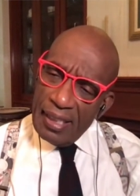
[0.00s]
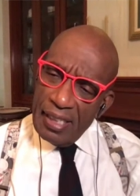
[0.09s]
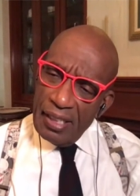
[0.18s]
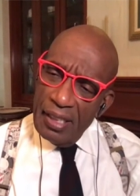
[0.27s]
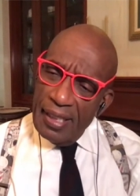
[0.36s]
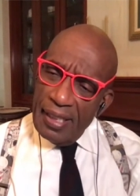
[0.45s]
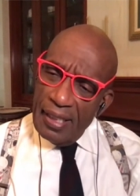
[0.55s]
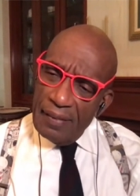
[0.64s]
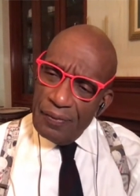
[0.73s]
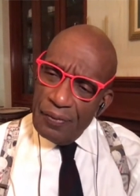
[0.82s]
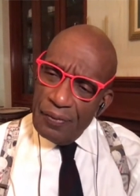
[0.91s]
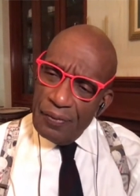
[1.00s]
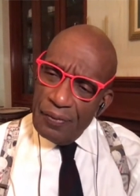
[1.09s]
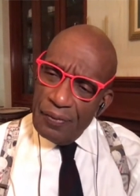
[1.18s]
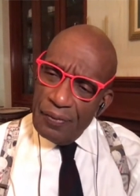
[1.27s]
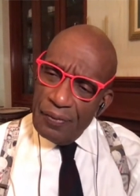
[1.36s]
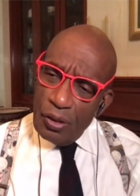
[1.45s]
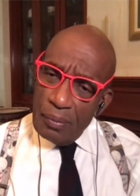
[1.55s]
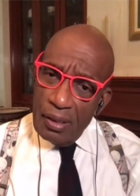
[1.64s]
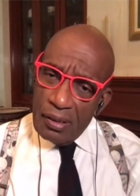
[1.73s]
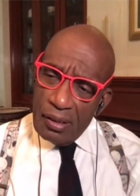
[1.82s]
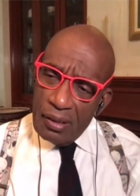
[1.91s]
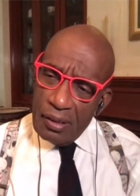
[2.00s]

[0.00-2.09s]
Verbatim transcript: you, uh, for a, a,